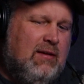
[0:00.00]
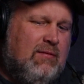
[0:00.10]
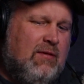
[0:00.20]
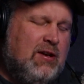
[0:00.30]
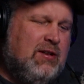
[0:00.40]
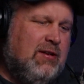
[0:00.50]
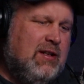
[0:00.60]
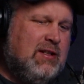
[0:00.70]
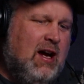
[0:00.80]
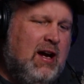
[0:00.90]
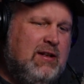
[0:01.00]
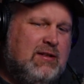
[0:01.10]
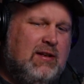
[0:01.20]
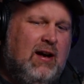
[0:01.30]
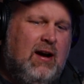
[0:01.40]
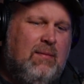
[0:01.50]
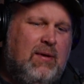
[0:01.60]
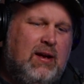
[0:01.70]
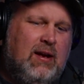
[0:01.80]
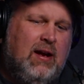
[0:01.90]
Russell Designs,
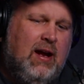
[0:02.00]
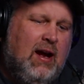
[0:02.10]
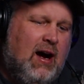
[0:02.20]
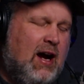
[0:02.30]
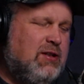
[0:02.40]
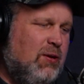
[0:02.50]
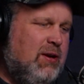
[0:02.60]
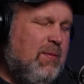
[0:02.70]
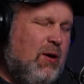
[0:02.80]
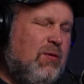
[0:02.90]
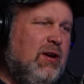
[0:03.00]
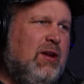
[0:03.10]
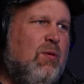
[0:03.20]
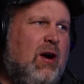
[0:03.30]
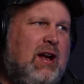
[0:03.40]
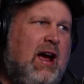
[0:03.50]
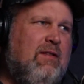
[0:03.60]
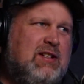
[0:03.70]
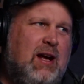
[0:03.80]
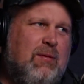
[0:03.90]
I told him I really wanted to have
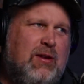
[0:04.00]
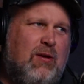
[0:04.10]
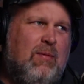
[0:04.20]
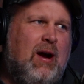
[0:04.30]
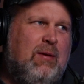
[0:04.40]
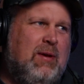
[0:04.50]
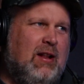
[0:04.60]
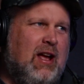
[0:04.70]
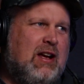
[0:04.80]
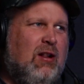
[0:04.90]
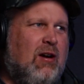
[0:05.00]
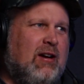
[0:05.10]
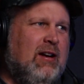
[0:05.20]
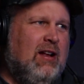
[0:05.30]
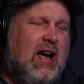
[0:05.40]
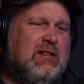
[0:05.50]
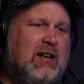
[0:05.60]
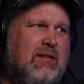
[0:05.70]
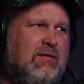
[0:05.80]
a table that reminded me of Lake Clark in Alaska.